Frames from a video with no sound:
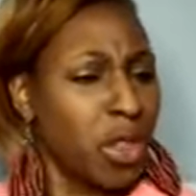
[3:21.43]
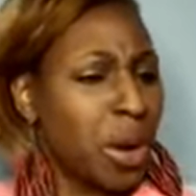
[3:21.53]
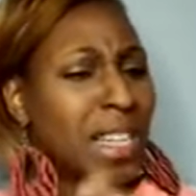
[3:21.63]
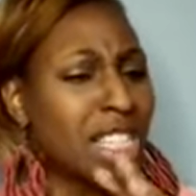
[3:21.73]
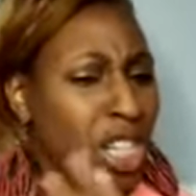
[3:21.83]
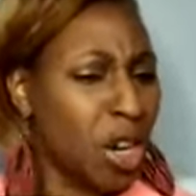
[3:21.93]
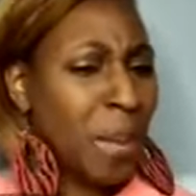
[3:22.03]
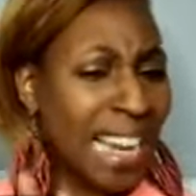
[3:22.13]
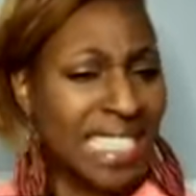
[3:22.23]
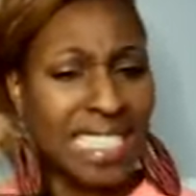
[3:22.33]
months ago,
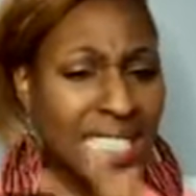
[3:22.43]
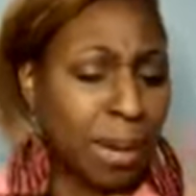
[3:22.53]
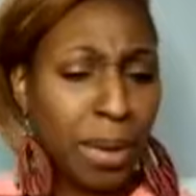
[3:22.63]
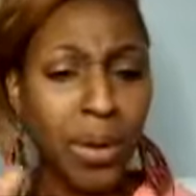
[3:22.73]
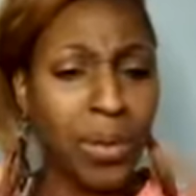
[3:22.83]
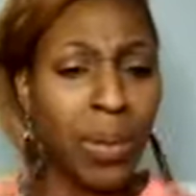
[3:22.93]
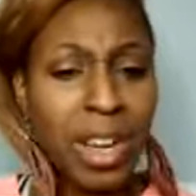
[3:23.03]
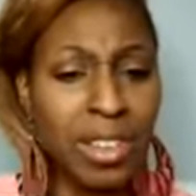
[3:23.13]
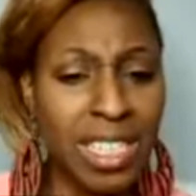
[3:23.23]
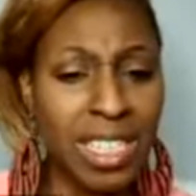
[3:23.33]
back in December,
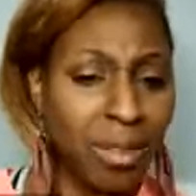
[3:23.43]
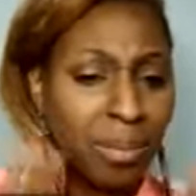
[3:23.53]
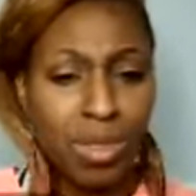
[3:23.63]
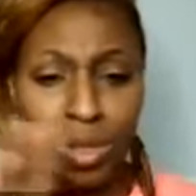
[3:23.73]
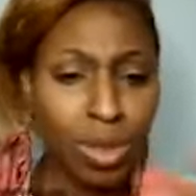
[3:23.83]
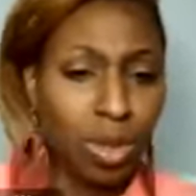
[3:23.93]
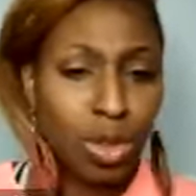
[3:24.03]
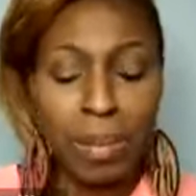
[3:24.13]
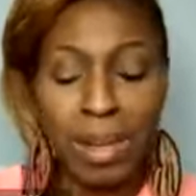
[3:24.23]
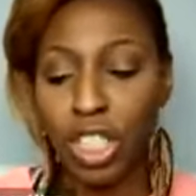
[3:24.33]
whenever time was
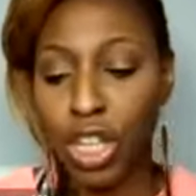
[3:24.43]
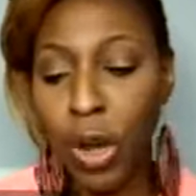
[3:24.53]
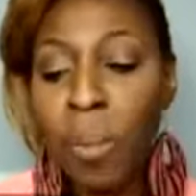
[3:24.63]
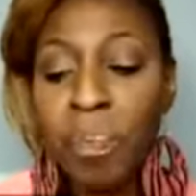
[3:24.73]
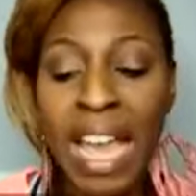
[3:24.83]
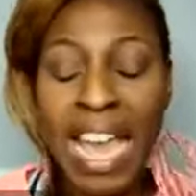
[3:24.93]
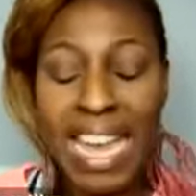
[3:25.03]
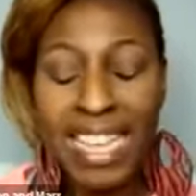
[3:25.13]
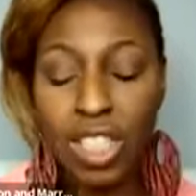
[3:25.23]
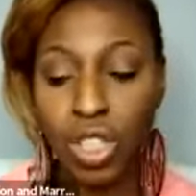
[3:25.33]
2-3 months ago.
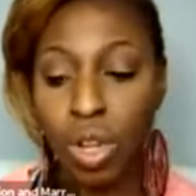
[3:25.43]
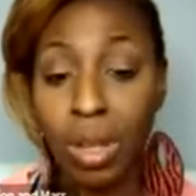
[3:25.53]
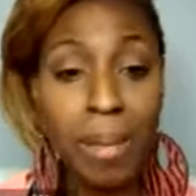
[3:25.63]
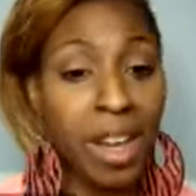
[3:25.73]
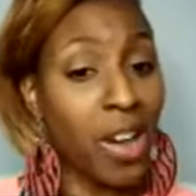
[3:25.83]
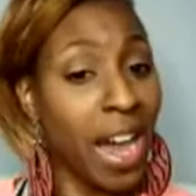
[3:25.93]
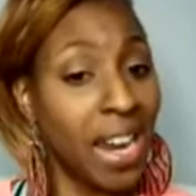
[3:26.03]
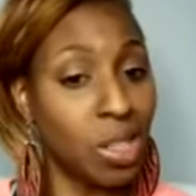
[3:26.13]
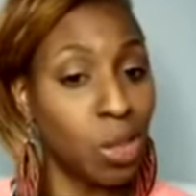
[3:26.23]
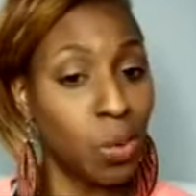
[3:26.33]
And so let me go ahead
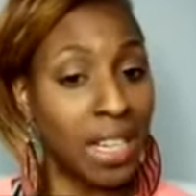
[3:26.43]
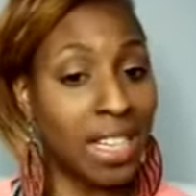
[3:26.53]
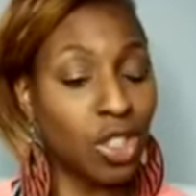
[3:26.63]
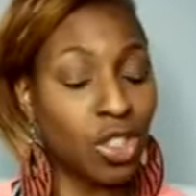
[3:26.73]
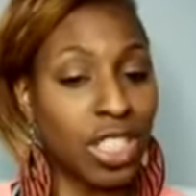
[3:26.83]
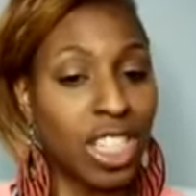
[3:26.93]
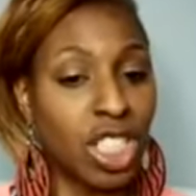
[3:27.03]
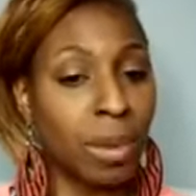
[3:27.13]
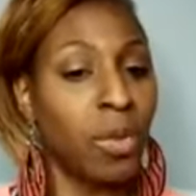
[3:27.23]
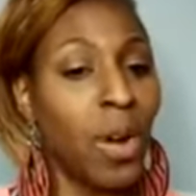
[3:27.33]
and do an
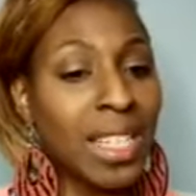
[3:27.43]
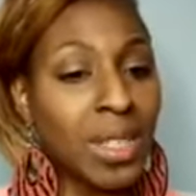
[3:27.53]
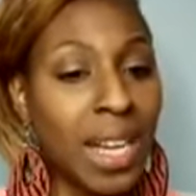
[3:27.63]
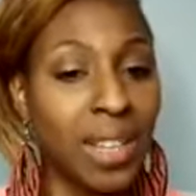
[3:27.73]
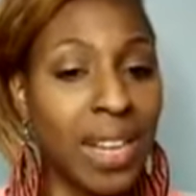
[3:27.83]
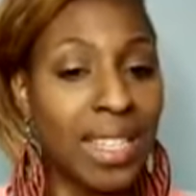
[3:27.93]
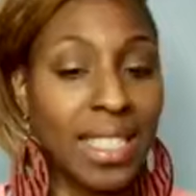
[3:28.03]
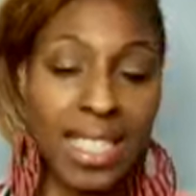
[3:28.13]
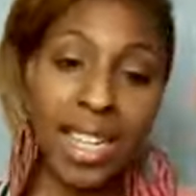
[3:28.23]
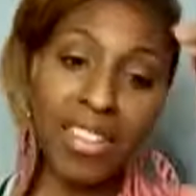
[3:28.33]
introduction. Before I do that, you guys
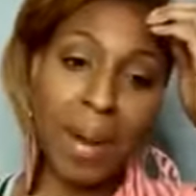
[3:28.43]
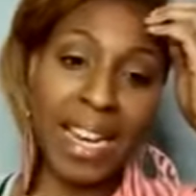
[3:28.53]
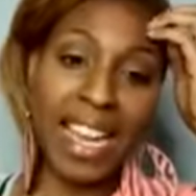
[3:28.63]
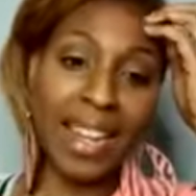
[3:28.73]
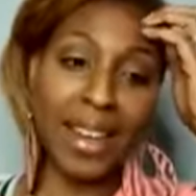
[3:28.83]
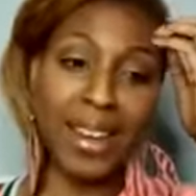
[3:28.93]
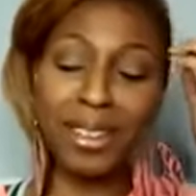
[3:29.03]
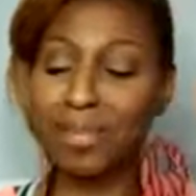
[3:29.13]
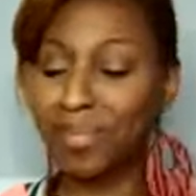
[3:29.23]
just tell everybody hello.